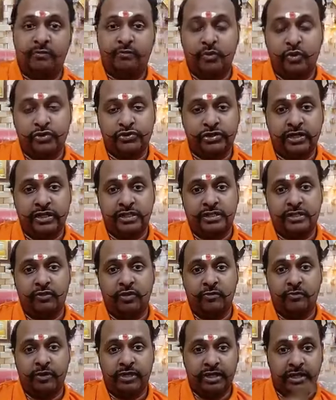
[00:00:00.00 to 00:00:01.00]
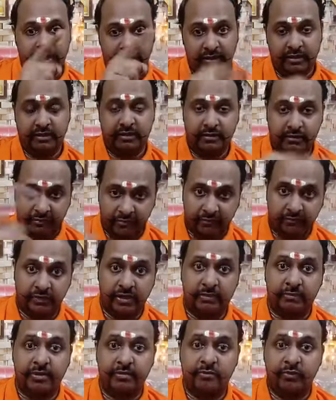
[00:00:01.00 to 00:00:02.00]
posted in the OPD
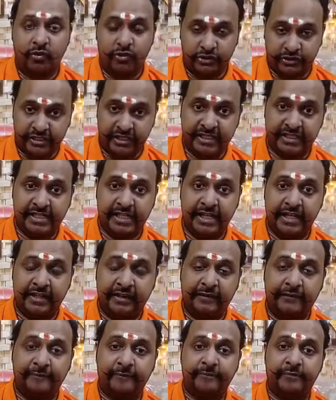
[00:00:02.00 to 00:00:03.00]
will be more sincere,